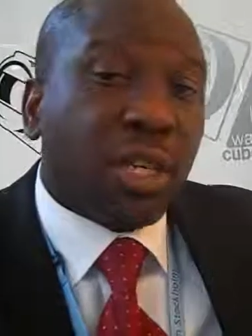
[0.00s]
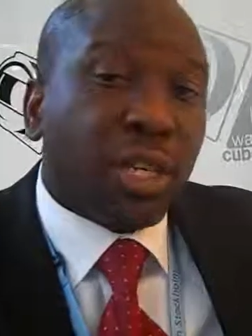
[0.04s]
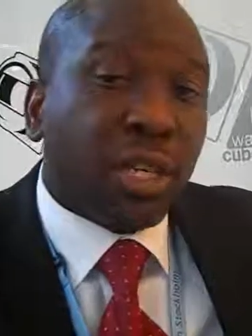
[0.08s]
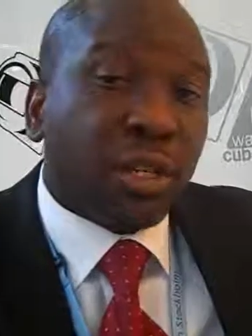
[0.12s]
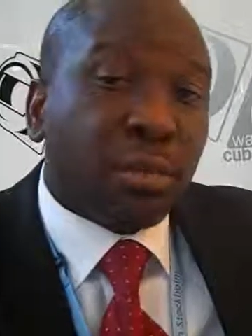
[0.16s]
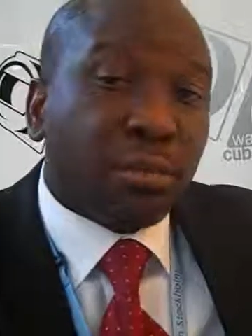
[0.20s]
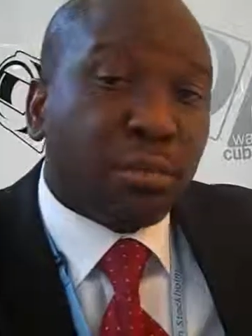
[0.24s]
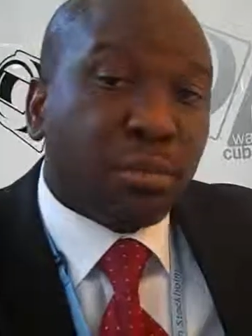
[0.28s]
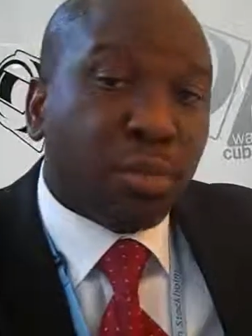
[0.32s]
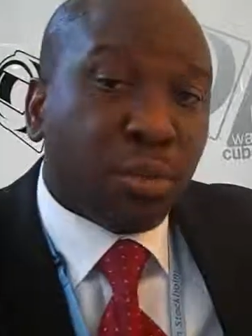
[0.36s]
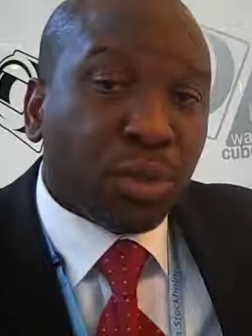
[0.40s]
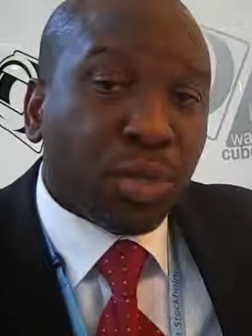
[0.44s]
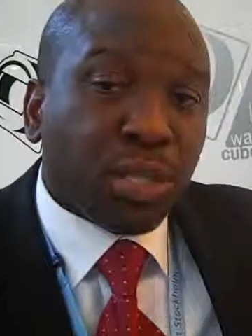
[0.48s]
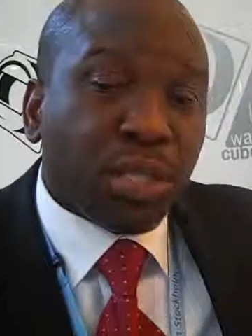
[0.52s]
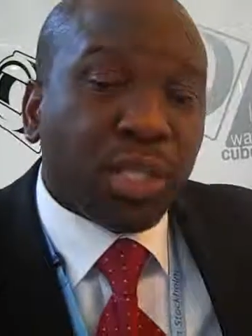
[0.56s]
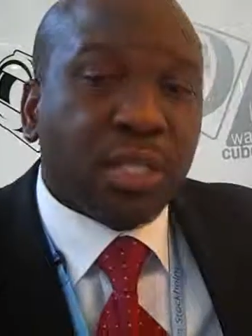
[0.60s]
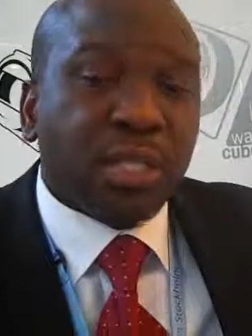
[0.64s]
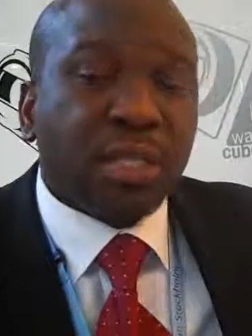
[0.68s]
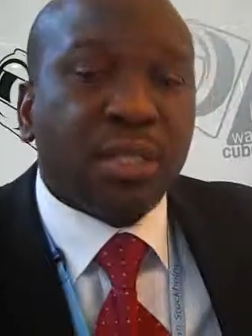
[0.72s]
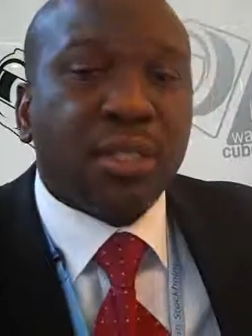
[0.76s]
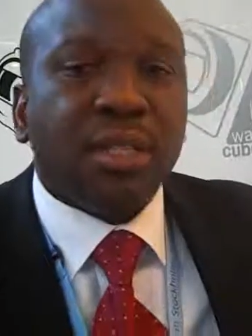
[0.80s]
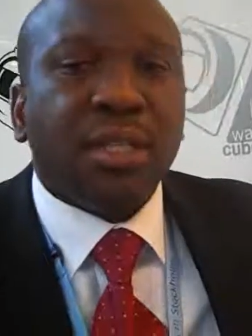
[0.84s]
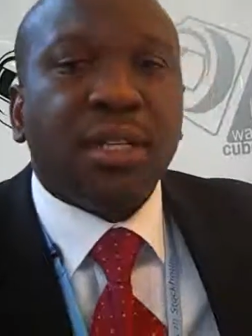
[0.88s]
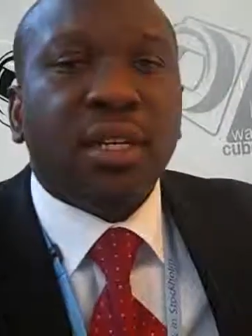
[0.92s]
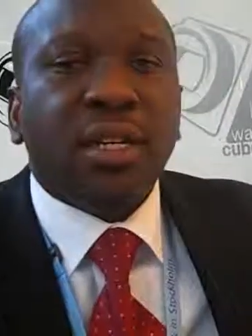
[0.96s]
um,
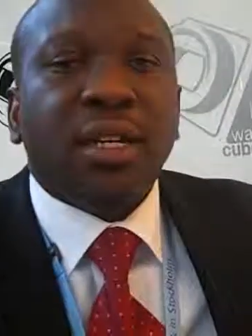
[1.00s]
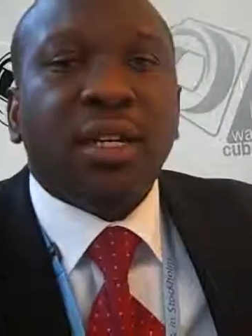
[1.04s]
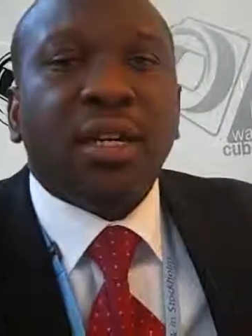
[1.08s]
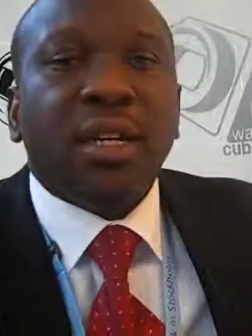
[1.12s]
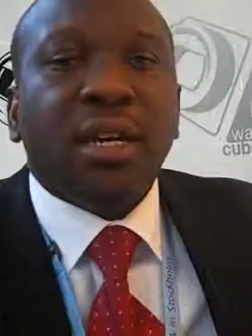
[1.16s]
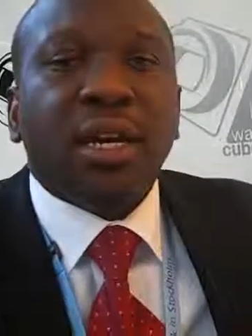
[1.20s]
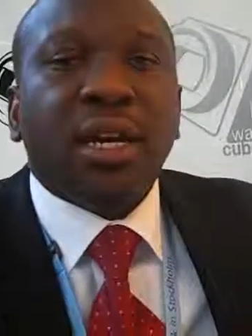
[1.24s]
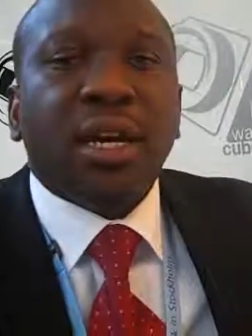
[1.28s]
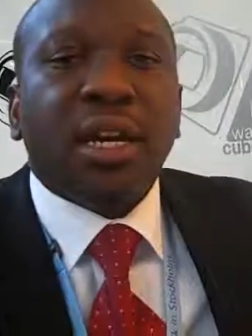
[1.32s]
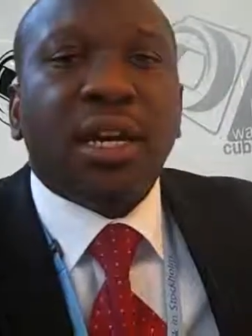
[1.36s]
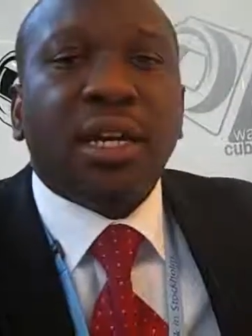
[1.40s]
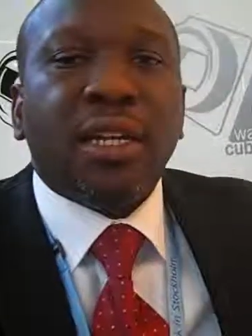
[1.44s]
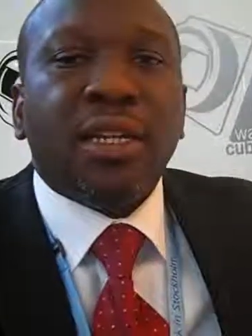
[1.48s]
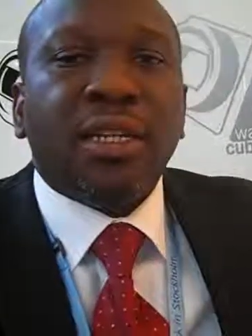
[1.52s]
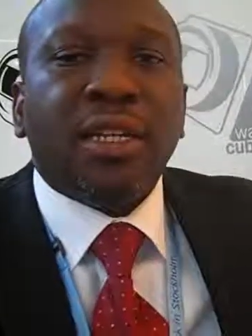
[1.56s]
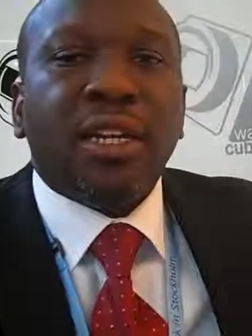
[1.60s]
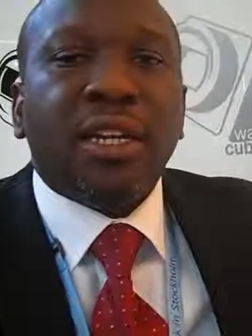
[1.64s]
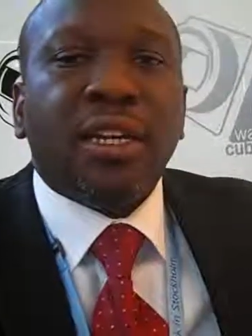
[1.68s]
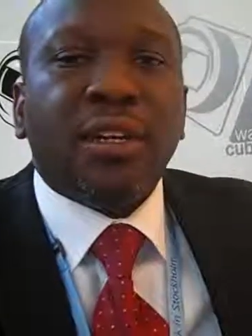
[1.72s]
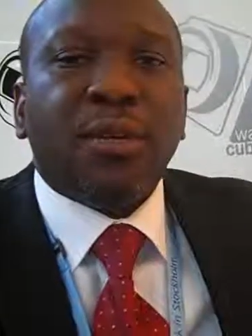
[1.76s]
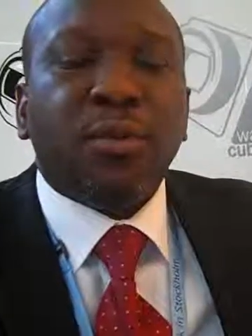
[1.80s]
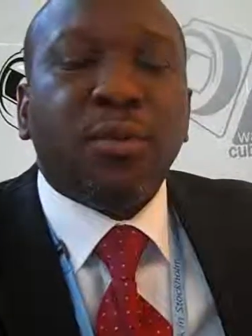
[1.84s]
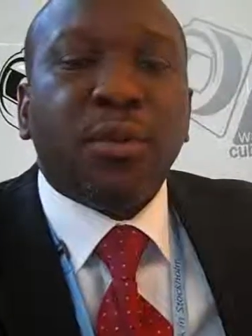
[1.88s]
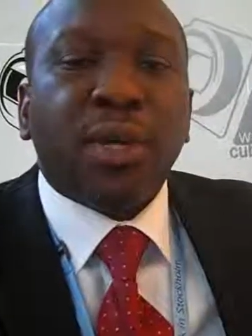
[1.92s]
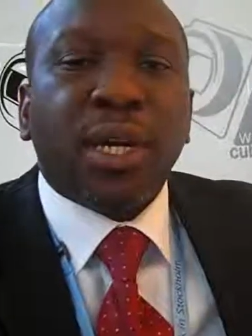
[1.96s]
process, and uh,
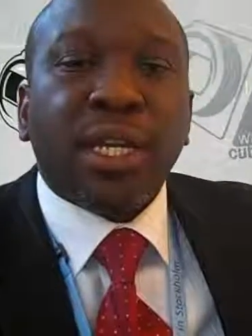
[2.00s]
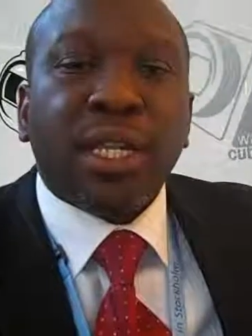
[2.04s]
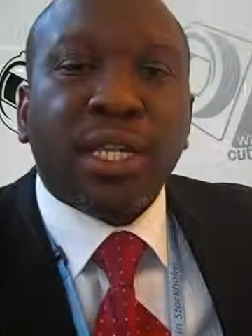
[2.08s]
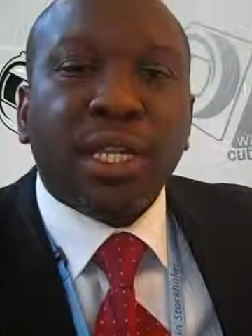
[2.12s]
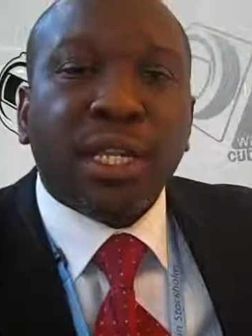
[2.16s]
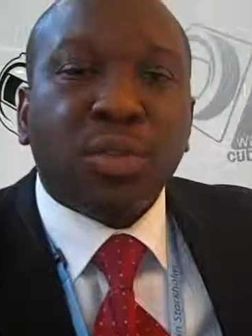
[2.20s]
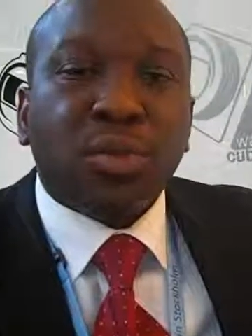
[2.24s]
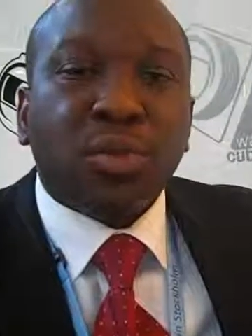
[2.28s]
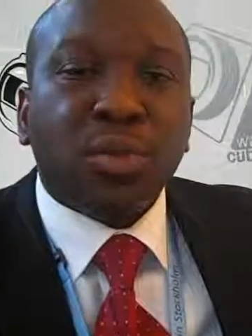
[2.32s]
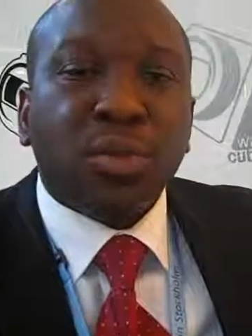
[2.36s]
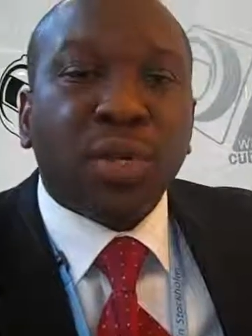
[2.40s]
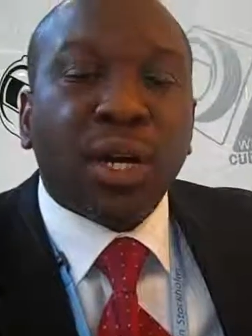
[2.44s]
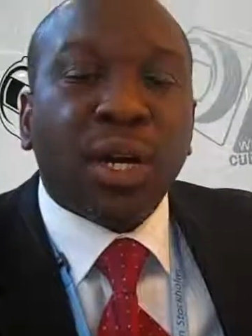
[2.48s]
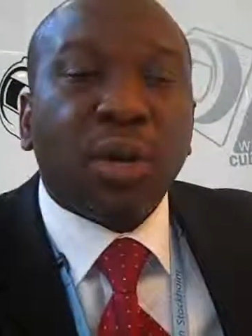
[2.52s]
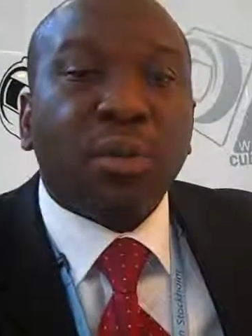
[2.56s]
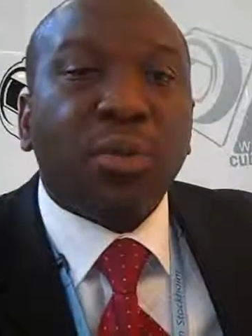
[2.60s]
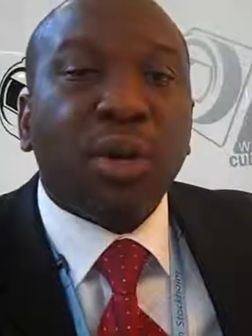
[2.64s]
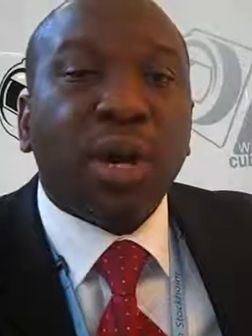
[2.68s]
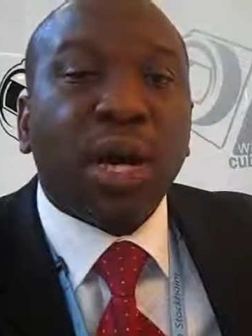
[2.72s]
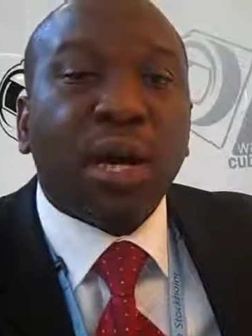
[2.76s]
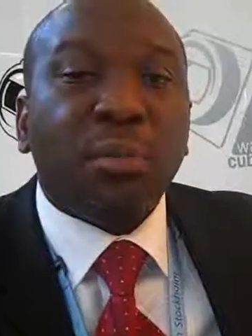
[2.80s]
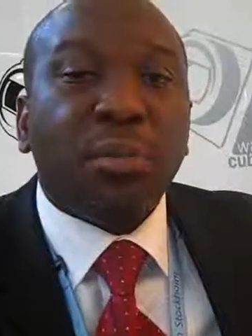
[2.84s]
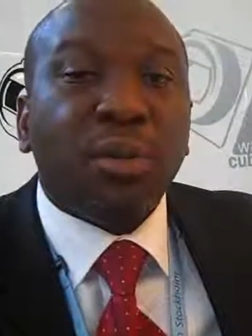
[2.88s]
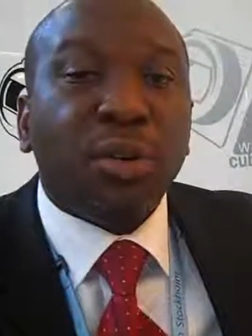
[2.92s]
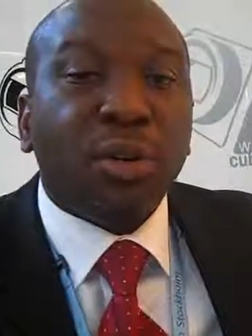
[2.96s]
we are here to
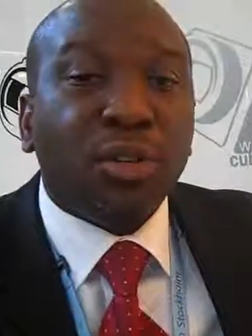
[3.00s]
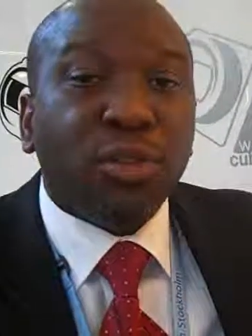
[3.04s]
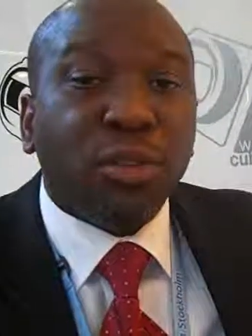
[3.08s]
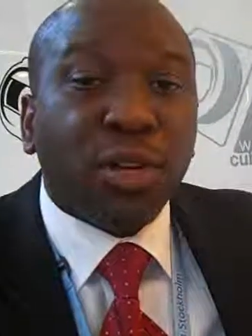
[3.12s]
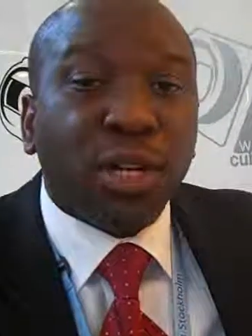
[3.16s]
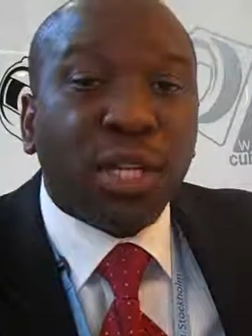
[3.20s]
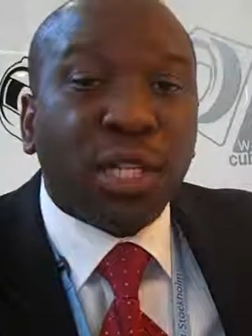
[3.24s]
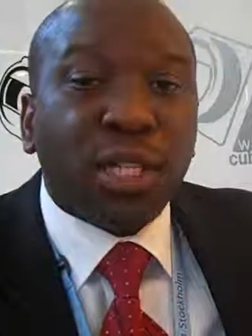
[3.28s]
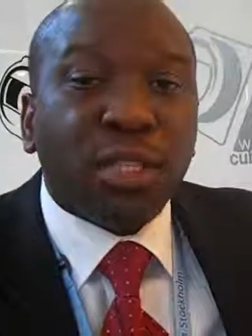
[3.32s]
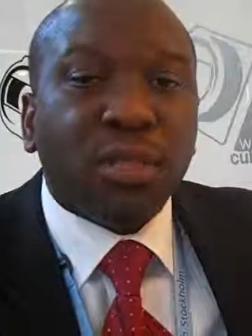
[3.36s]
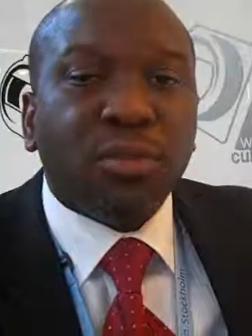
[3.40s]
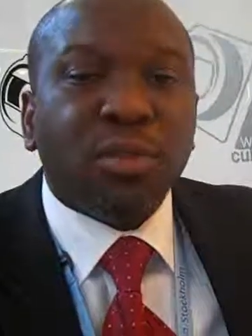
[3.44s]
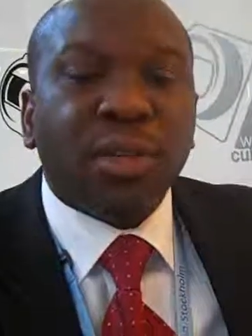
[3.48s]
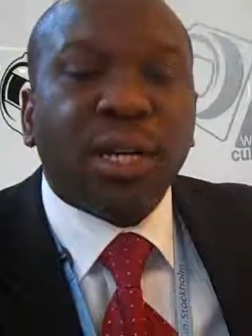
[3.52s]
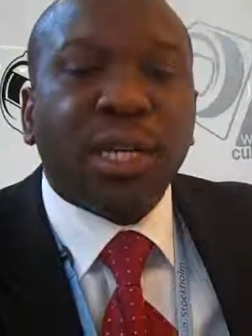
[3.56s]
acquire more knowledge.